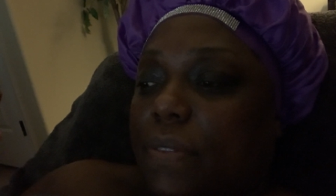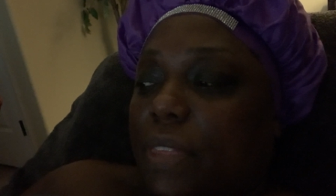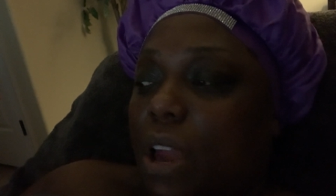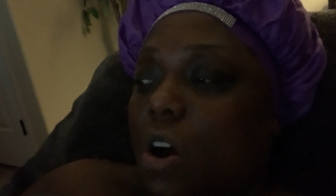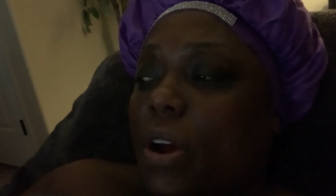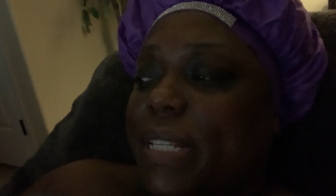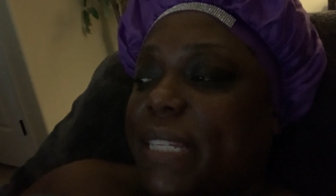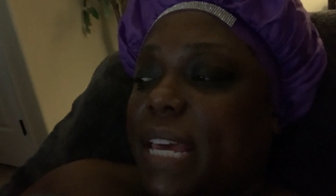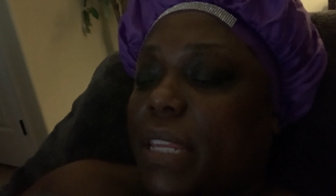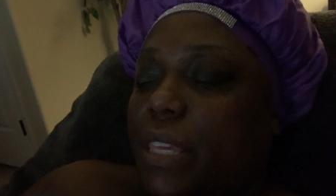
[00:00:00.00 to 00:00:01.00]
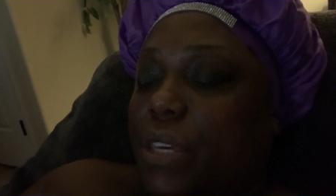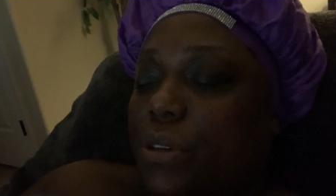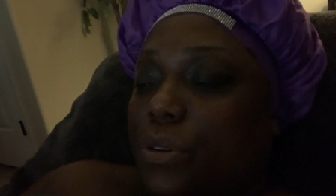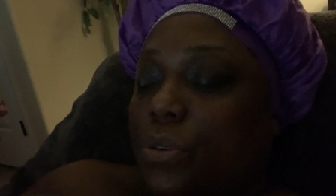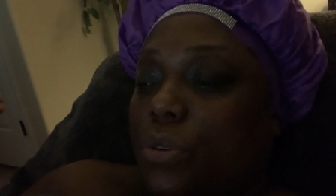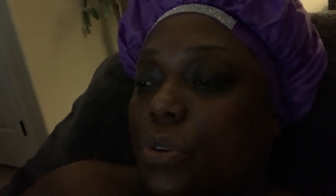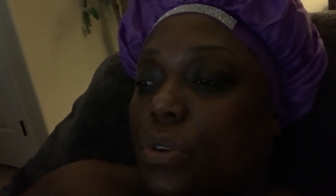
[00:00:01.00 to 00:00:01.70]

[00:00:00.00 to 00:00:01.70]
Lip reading: They aren't telling you